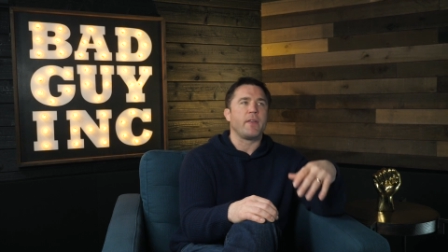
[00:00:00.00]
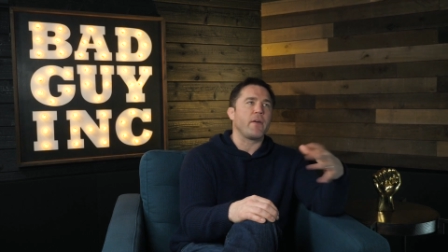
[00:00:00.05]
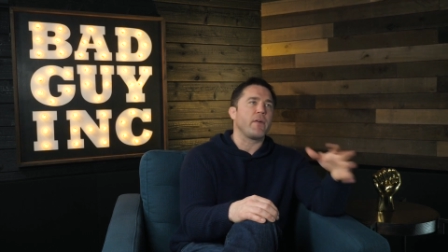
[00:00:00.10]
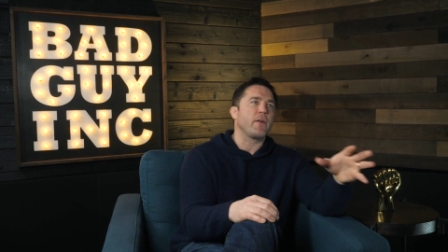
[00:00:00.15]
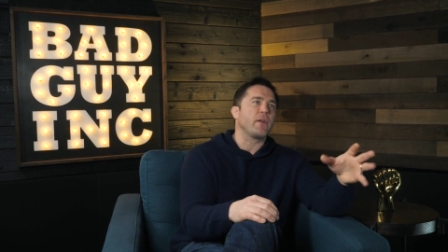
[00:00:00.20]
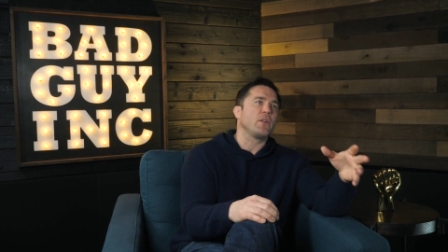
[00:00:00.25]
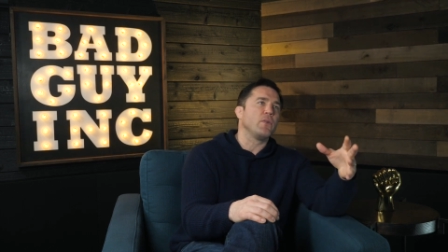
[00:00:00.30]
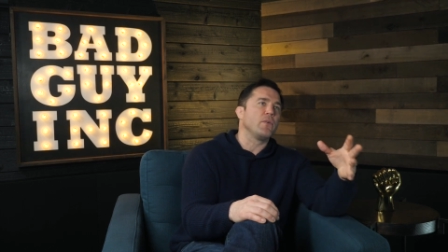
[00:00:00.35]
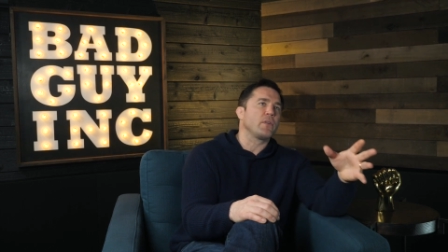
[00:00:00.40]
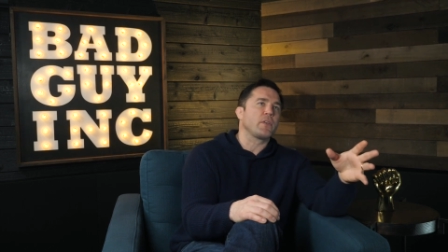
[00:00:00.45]

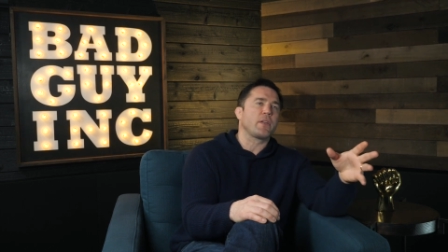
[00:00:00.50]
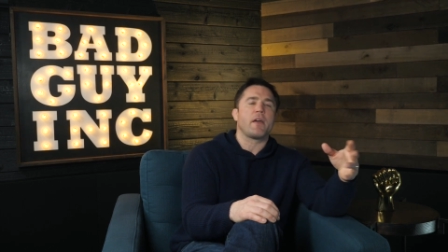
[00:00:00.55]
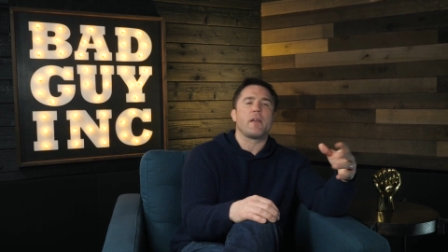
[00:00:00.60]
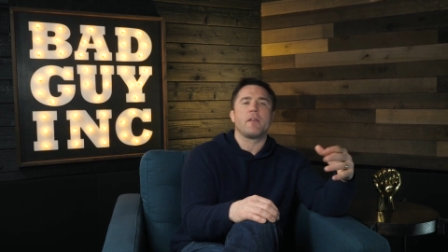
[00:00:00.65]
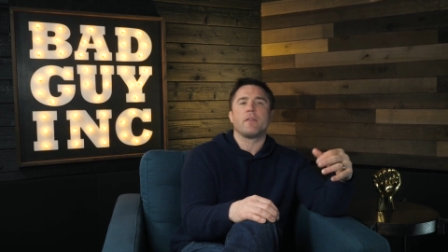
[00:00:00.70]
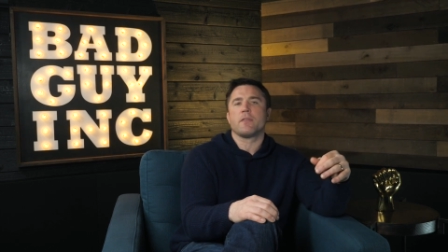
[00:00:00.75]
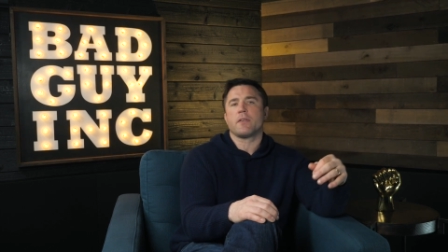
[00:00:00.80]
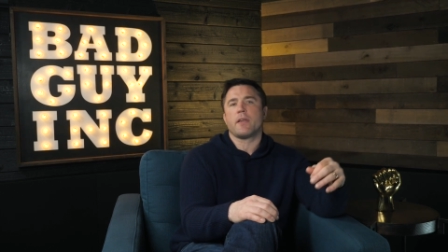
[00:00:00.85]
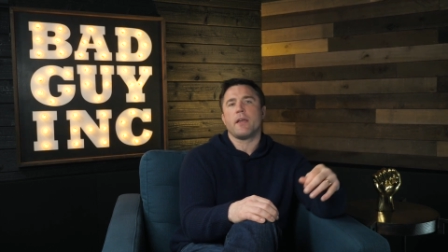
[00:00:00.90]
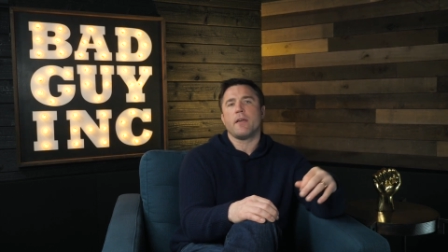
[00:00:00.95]
Derrick Lewis
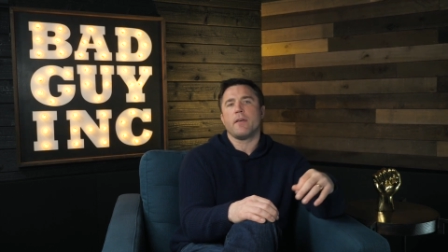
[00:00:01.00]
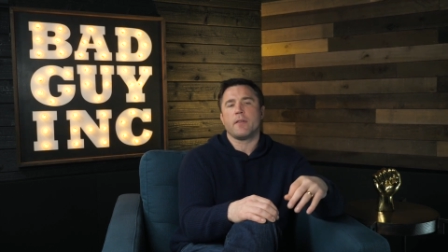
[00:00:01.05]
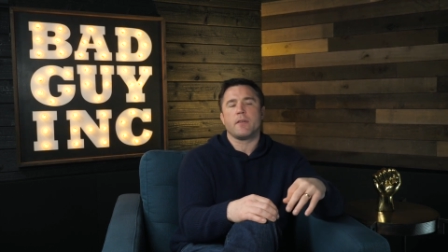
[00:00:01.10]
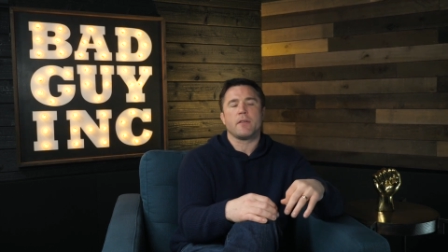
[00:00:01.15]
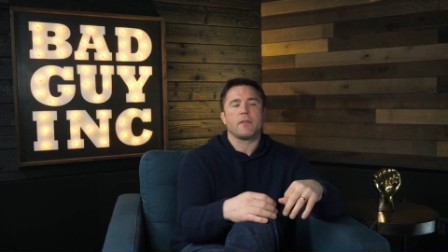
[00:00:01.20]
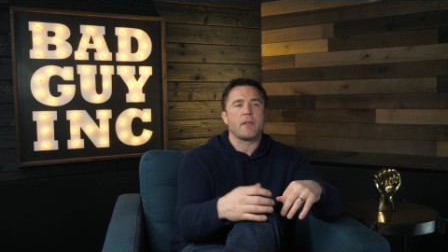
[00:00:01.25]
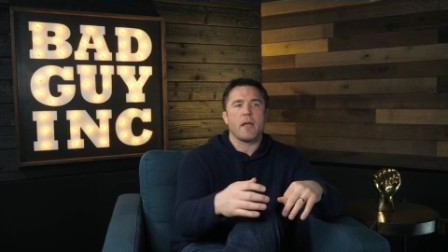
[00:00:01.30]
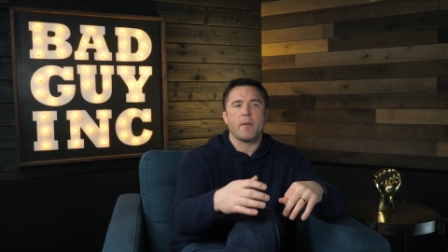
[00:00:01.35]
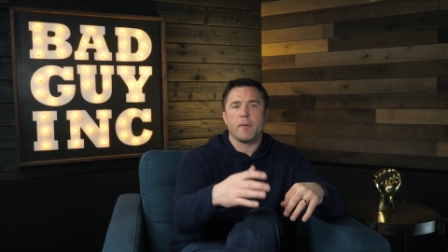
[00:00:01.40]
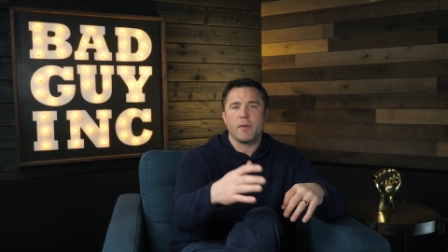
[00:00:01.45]
got on the scale
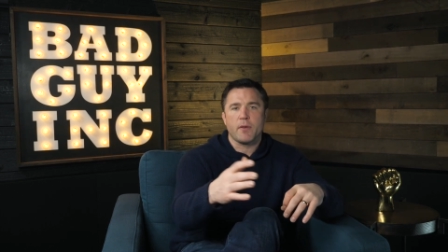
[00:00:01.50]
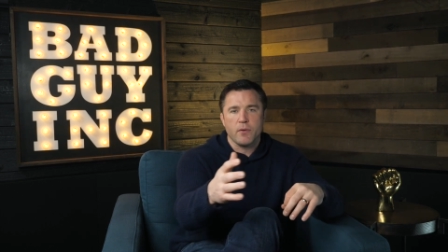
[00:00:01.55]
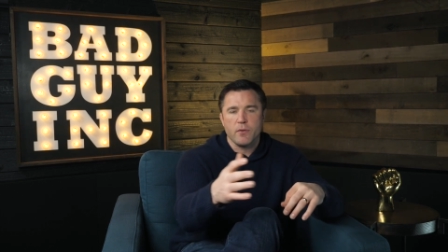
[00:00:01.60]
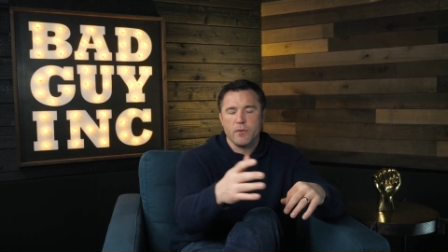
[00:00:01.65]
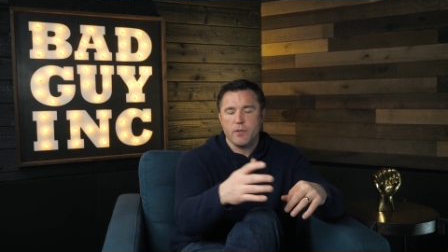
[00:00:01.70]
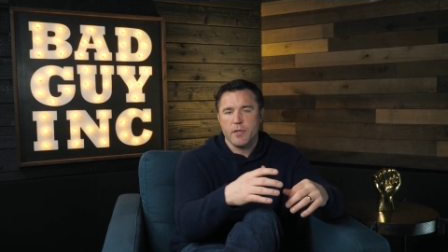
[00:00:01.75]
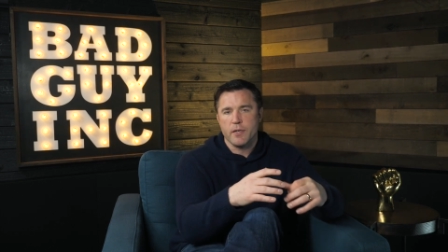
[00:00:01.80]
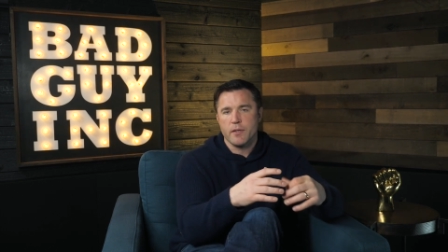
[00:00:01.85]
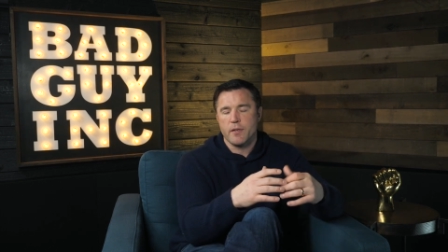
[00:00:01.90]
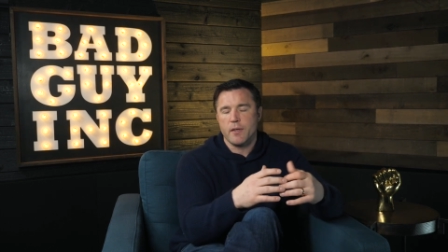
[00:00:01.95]
this time at
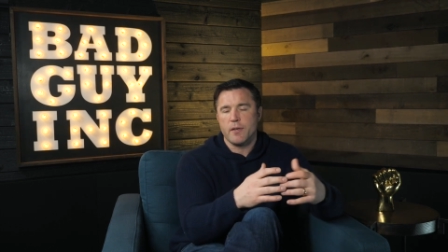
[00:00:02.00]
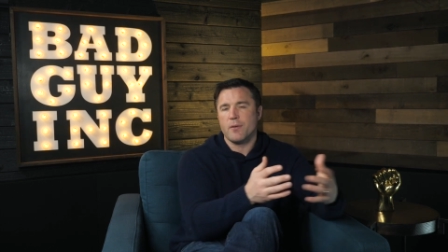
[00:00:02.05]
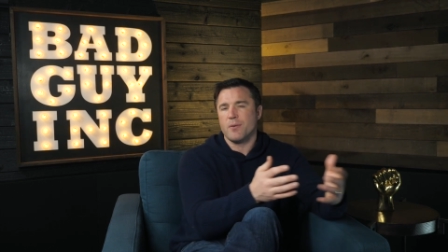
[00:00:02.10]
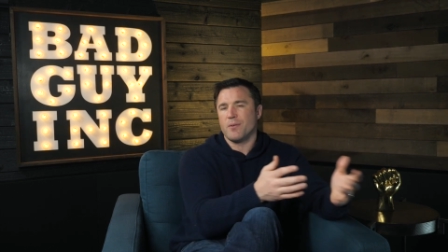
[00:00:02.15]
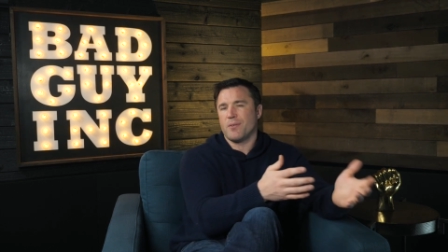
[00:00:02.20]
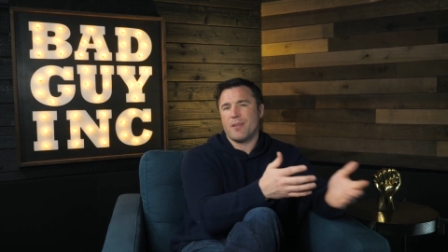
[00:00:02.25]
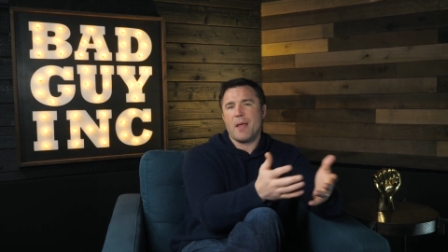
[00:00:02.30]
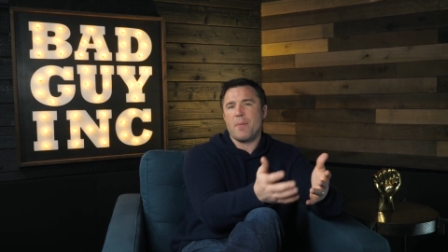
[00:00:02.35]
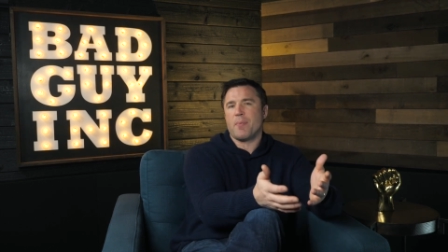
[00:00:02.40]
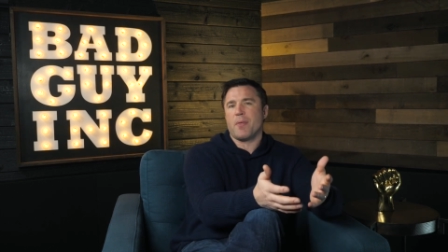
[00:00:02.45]

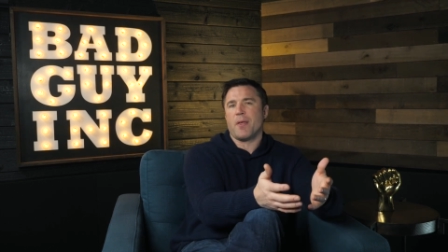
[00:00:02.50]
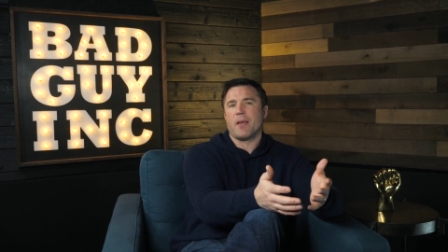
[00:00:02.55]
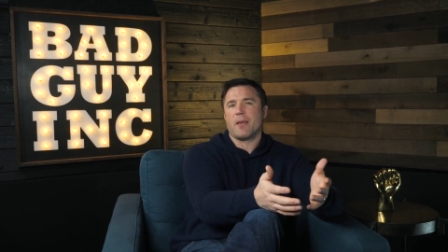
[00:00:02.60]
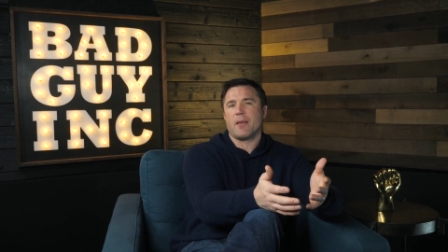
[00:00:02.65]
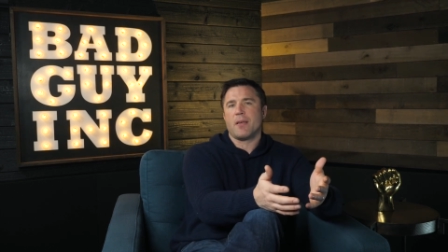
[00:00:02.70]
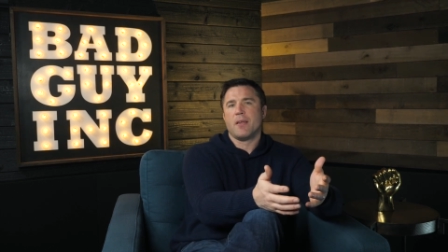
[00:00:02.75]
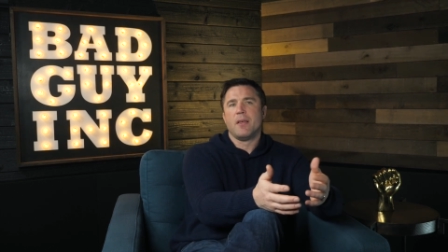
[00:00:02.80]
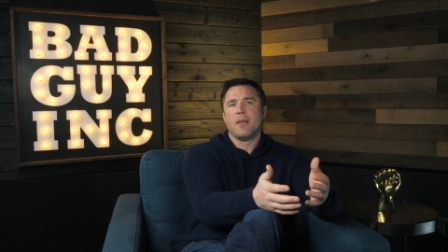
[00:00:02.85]
262. Same thing.